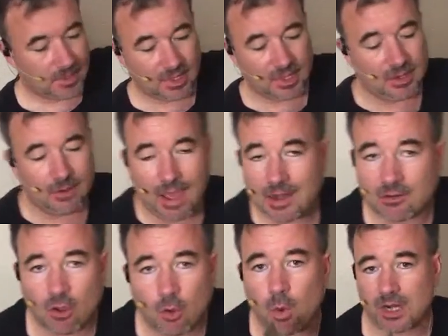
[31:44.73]
You know, I
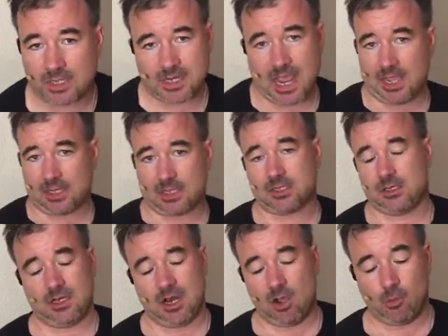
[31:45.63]
don't know what it takes,
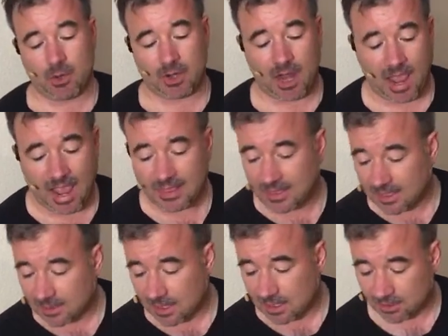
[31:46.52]
you know, but I
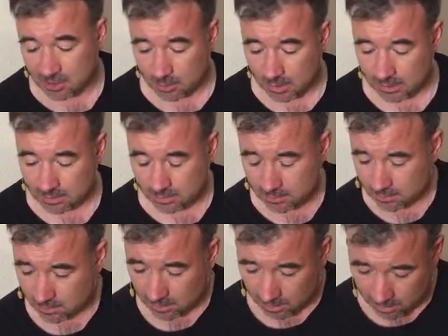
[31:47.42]
think they can do it.
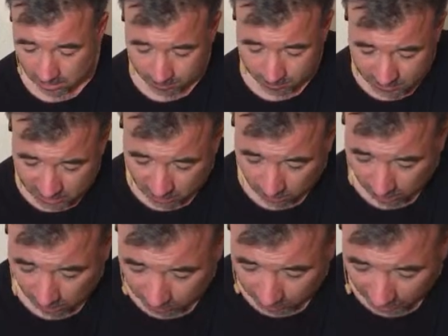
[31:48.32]
So
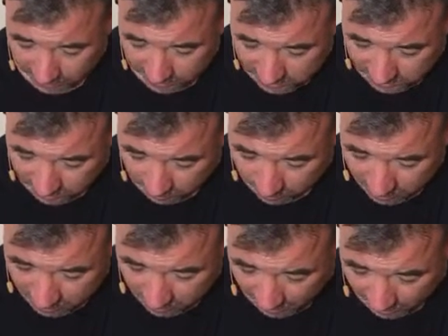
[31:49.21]
I would like to see them
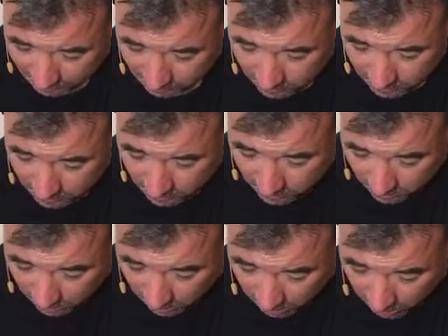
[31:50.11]
do that.
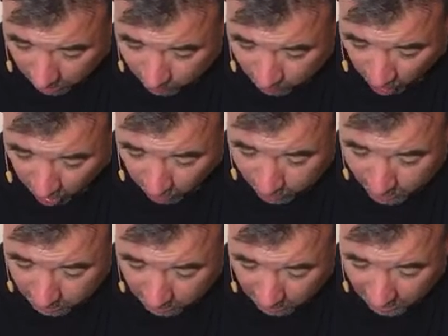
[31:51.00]
Rob
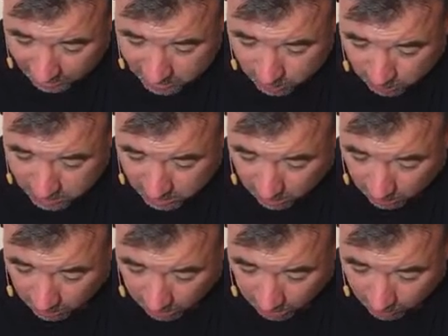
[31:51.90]
Collects, what's
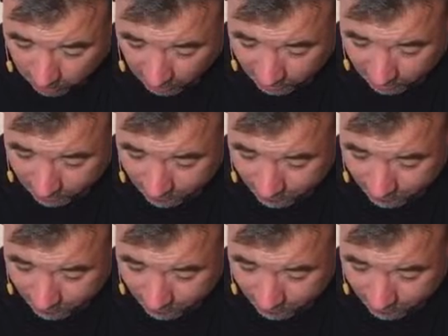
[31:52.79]
going on, brother?